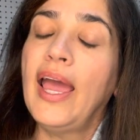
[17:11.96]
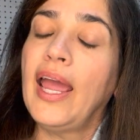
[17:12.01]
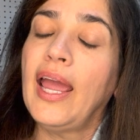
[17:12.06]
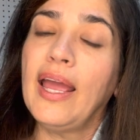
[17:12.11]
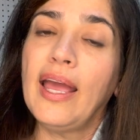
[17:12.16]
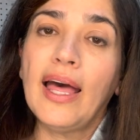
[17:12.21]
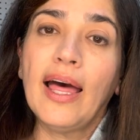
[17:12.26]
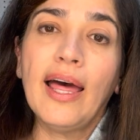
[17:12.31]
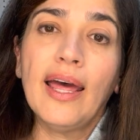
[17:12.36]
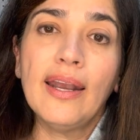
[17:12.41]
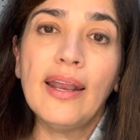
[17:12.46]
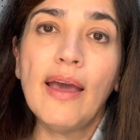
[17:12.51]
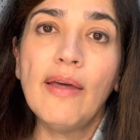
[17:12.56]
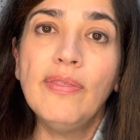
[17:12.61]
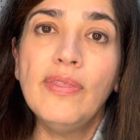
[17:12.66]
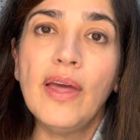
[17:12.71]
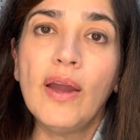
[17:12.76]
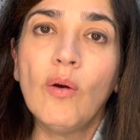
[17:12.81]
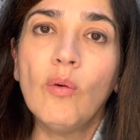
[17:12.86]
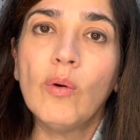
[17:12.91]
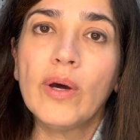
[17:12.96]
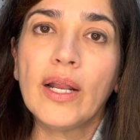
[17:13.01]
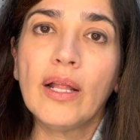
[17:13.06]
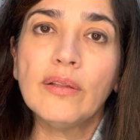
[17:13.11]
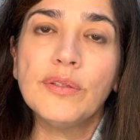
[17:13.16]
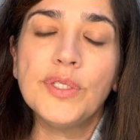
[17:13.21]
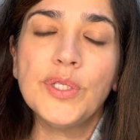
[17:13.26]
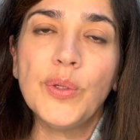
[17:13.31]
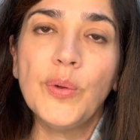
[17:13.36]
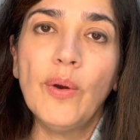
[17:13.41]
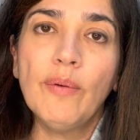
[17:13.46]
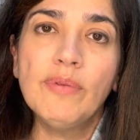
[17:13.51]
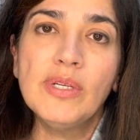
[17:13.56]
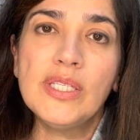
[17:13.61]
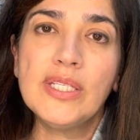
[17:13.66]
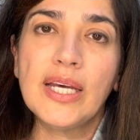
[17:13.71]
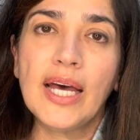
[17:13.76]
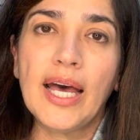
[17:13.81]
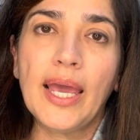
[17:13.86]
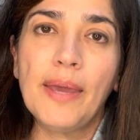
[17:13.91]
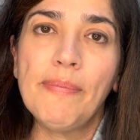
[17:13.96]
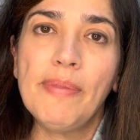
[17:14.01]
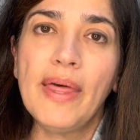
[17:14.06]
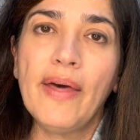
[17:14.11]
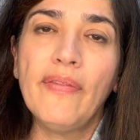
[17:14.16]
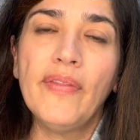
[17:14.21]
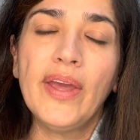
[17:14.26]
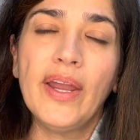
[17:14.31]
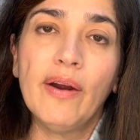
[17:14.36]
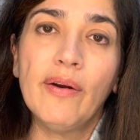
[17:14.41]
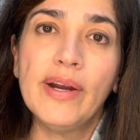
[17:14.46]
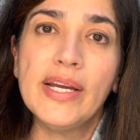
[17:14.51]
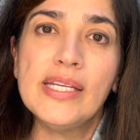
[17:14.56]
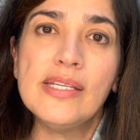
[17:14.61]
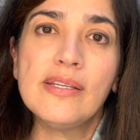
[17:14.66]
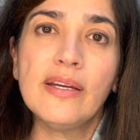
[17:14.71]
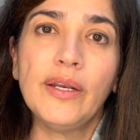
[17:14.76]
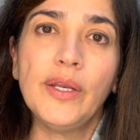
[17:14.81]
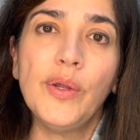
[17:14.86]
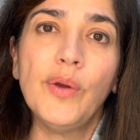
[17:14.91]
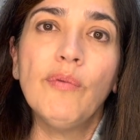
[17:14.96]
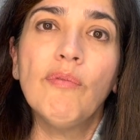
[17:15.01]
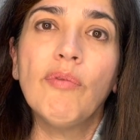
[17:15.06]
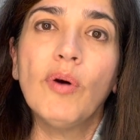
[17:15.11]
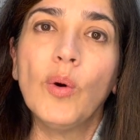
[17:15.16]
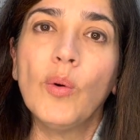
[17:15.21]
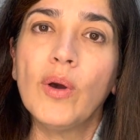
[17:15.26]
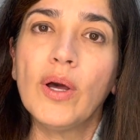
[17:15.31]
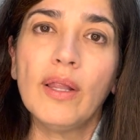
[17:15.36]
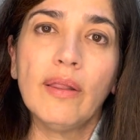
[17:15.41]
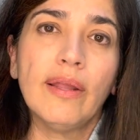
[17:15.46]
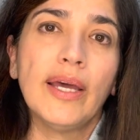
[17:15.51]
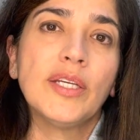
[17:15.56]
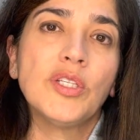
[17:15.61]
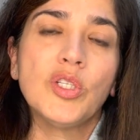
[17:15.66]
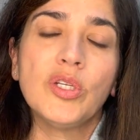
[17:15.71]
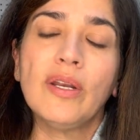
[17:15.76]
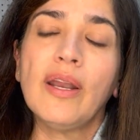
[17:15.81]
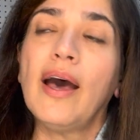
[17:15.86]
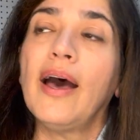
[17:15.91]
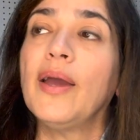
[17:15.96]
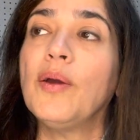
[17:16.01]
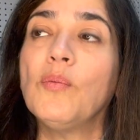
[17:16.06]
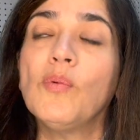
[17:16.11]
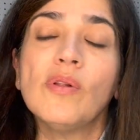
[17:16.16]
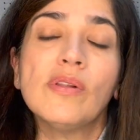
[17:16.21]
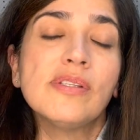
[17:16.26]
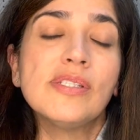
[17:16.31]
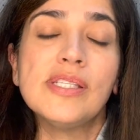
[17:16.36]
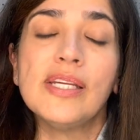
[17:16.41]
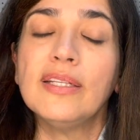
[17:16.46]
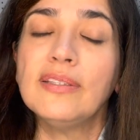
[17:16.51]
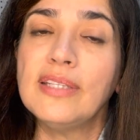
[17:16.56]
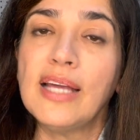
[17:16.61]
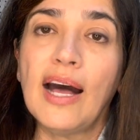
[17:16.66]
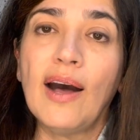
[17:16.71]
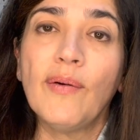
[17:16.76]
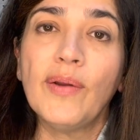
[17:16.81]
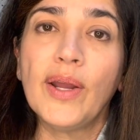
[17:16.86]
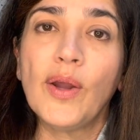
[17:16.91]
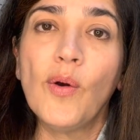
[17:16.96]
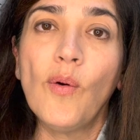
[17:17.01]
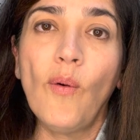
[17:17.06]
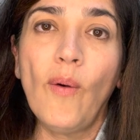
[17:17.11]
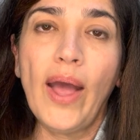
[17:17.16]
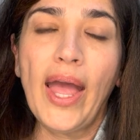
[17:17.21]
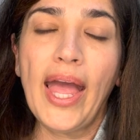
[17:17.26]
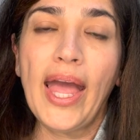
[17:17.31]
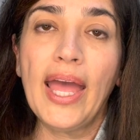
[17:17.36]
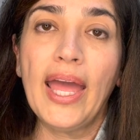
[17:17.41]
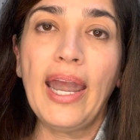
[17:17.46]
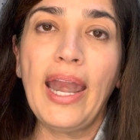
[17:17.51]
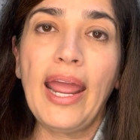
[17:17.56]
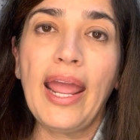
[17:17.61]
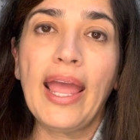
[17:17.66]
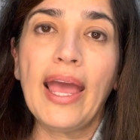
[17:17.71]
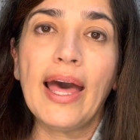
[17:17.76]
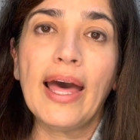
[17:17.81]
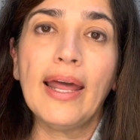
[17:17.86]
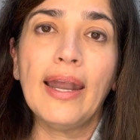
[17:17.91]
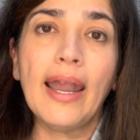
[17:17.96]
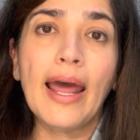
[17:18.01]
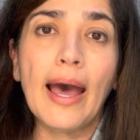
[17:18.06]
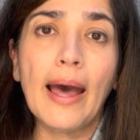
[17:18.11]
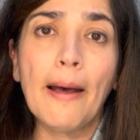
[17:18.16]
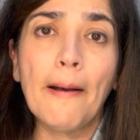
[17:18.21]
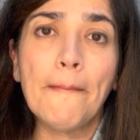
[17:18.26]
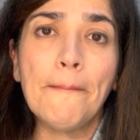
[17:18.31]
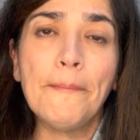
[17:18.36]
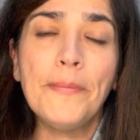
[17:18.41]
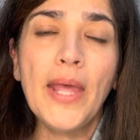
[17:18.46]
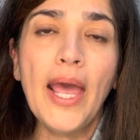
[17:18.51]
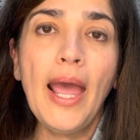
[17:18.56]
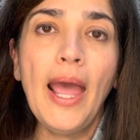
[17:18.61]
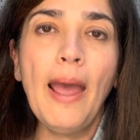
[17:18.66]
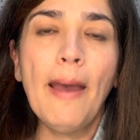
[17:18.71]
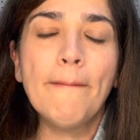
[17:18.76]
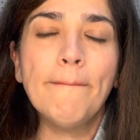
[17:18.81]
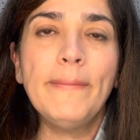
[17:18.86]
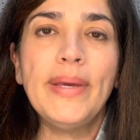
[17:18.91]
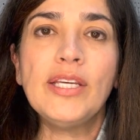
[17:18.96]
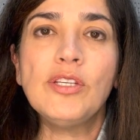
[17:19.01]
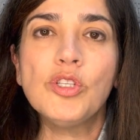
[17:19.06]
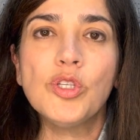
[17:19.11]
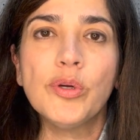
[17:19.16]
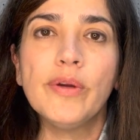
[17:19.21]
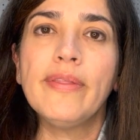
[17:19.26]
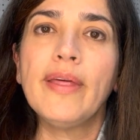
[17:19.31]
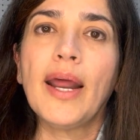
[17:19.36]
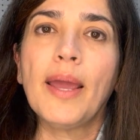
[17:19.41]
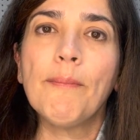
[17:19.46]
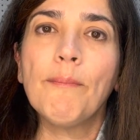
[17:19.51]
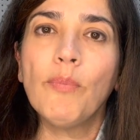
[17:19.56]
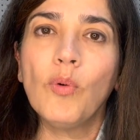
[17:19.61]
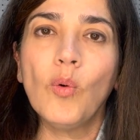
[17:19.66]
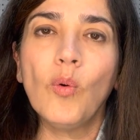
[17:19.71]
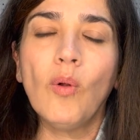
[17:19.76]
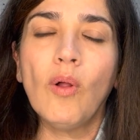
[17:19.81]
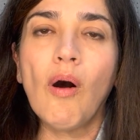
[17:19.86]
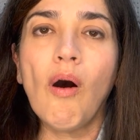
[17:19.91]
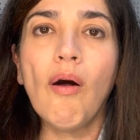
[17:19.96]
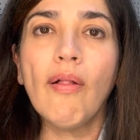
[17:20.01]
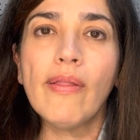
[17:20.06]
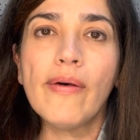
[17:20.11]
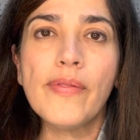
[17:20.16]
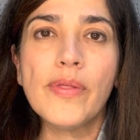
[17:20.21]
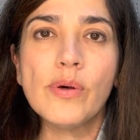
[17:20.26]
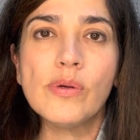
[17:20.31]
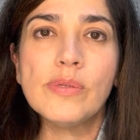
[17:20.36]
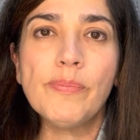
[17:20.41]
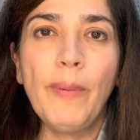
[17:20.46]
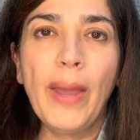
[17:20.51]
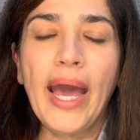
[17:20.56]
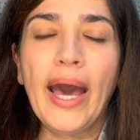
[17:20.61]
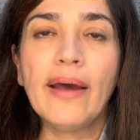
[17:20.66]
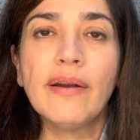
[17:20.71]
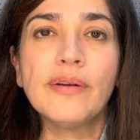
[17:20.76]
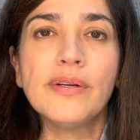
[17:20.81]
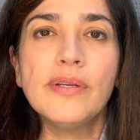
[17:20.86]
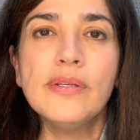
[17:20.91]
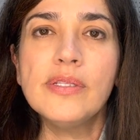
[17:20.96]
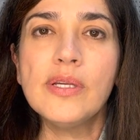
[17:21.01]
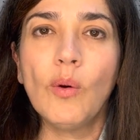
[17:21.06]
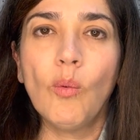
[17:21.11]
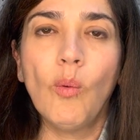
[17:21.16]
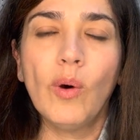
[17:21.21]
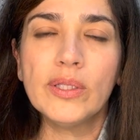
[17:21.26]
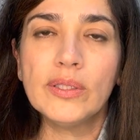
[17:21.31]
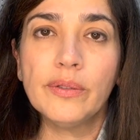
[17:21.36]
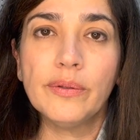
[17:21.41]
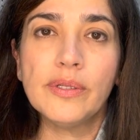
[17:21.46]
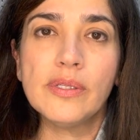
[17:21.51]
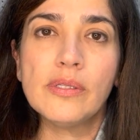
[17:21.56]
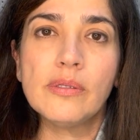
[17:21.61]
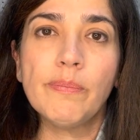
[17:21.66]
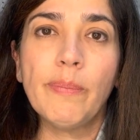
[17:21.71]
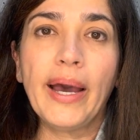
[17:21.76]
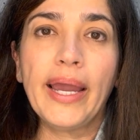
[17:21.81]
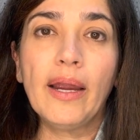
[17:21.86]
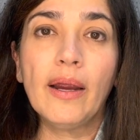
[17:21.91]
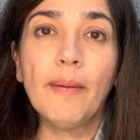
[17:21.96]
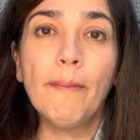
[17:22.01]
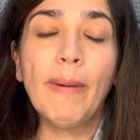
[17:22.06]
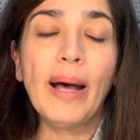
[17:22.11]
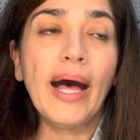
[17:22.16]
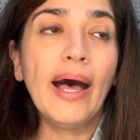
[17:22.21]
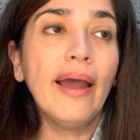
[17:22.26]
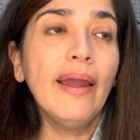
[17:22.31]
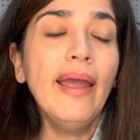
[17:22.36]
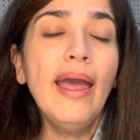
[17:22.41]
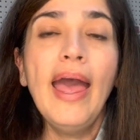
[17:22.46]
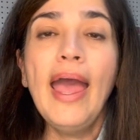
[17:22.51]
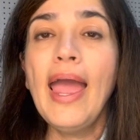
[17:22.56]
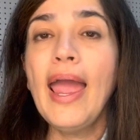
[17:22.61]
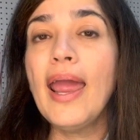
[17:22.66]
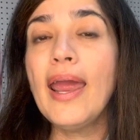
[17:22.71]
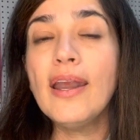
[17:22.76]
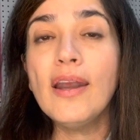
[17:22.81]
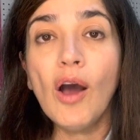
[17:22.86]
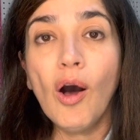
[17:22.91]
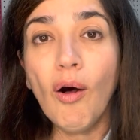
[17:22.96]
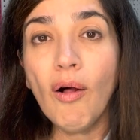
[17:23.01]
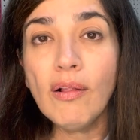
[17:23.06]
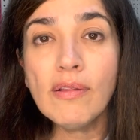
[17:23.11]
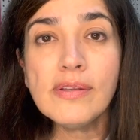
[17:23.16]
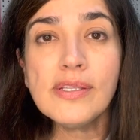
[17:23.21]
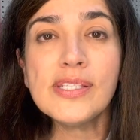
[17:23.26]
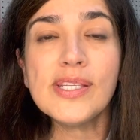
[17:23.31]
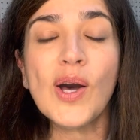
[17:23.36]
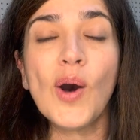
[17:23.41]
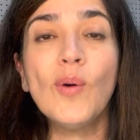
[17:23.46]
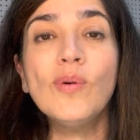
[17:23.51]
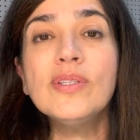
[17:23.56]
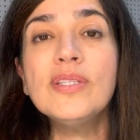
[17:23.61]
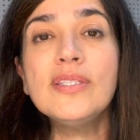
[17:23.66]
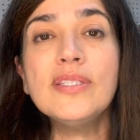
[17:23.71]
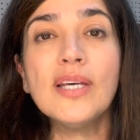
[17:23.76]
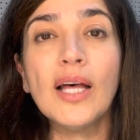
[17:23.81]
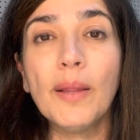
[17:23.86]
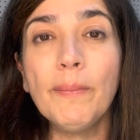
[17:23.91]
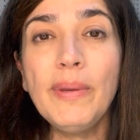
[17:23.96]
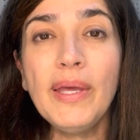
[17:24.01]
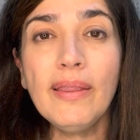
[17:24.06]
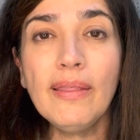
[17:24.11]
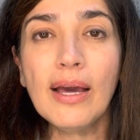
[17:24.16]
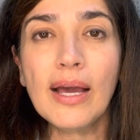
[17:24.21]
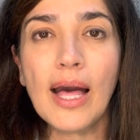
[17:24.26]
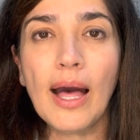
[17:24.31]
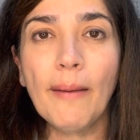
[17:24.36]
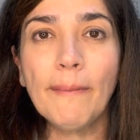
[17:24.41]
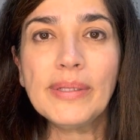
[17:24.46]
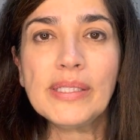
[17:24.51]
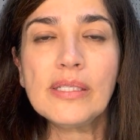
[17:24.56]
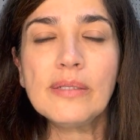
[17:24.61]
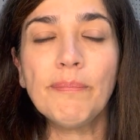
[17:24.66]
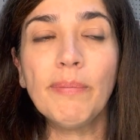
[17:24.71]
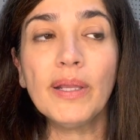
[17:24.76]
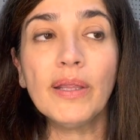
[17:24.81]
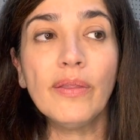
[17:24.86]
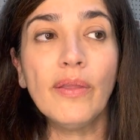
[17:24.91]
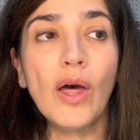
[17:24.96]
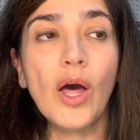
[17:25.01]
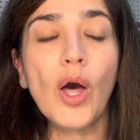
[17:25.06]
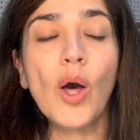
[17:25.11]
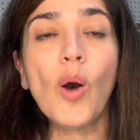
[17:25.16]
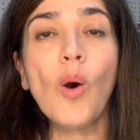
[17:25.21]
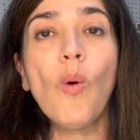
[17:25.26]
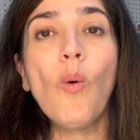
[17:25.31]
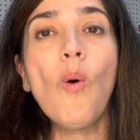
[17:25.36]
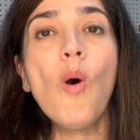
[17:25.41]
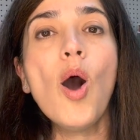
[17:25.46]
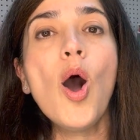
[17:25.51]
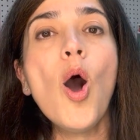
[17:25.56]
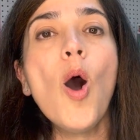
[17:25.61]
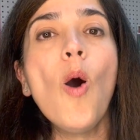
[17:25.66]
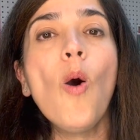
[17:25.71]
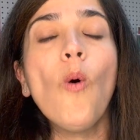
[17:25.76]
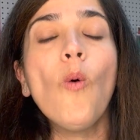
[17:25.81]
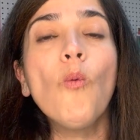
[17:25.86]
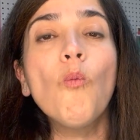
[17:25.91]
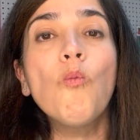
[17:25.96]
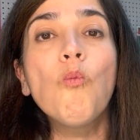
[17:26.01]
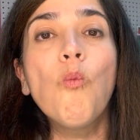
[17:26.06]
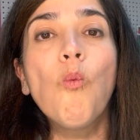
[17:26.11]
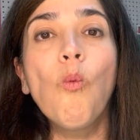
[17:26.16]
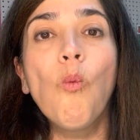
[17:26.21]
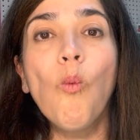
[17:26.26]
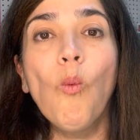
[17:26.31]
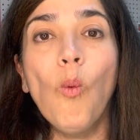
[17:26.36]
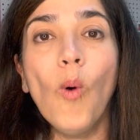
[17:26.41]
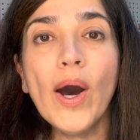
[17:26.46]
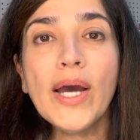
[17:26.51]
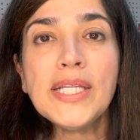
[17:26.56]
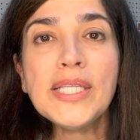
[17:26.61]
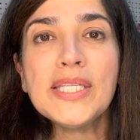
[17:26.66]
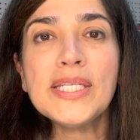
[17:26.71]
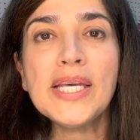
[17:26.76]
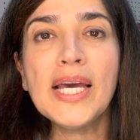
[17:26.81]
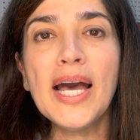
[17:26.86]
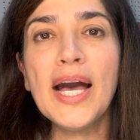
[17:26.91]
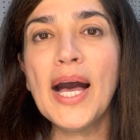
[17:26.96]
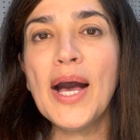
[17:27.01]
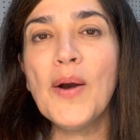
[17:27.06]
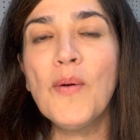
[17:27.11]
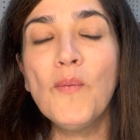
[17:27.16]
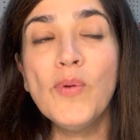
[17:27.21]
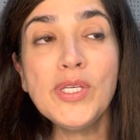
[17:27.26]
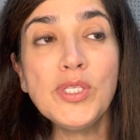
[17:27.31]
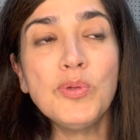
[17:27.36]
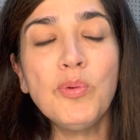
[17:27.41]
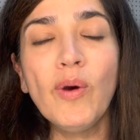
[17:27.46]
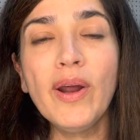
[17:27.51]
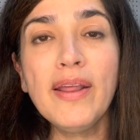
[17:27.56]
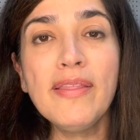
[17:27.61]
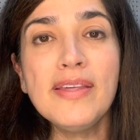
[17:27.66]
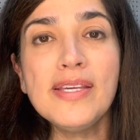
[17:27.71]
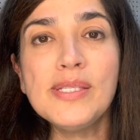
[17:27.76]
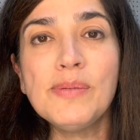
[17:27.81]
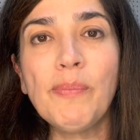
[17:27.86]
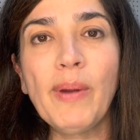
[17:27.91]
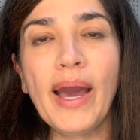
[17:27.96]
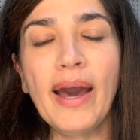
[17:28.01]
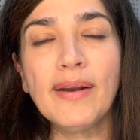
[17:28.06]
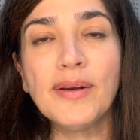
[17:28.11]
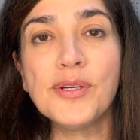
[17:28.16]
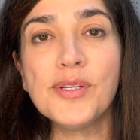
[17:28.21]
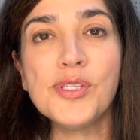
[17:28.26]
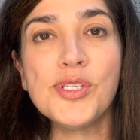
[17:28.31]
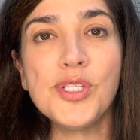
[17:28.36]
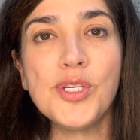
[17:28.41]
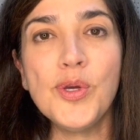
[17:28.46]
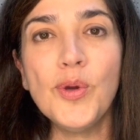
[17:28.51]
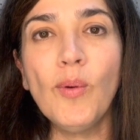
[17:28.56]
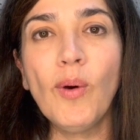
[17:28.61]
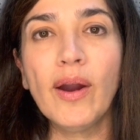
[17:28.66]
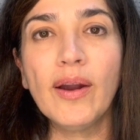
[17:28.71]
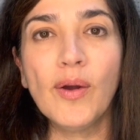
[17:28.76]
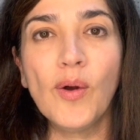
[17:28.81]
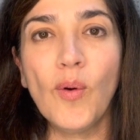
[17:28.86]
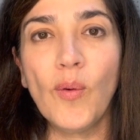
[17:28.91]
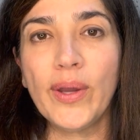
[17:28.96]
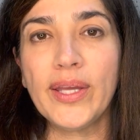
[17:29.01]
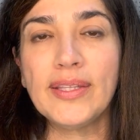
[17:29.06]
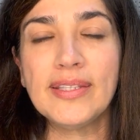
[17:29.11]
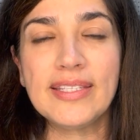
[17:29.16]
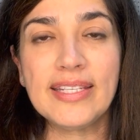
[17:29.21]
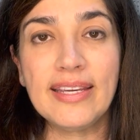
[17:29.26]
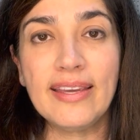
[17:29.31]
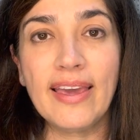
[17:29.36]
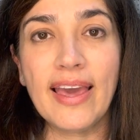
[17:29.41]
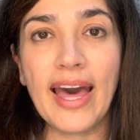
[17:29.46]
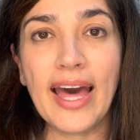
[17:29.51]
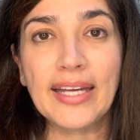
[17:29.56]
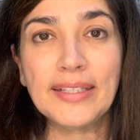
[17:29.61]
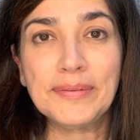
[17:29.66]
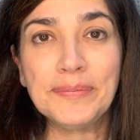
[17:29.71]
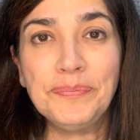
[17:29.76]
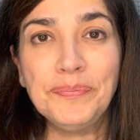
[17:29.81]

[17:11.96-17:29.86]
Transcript: And then what I'll do every time that there is a new Vogue collection, I will sit down and go ahead and make sure that I pull all of those patterns and what they're inspired by. And also tell me in the comments below which one of these patterns you are going to get.